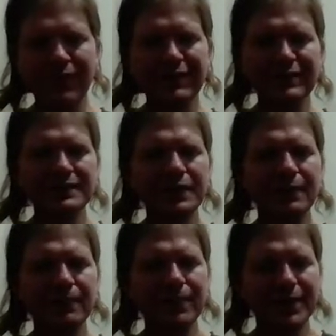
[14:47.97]

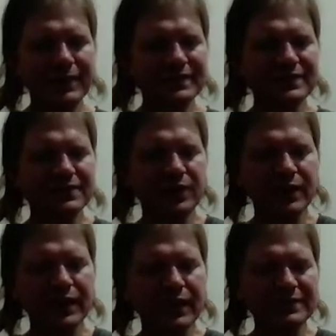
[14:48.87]
So, is this good?
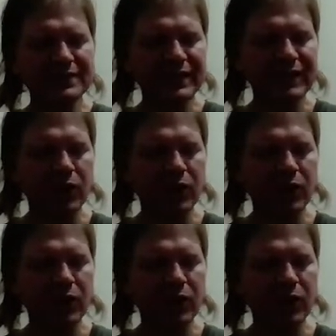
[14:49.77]
So, like,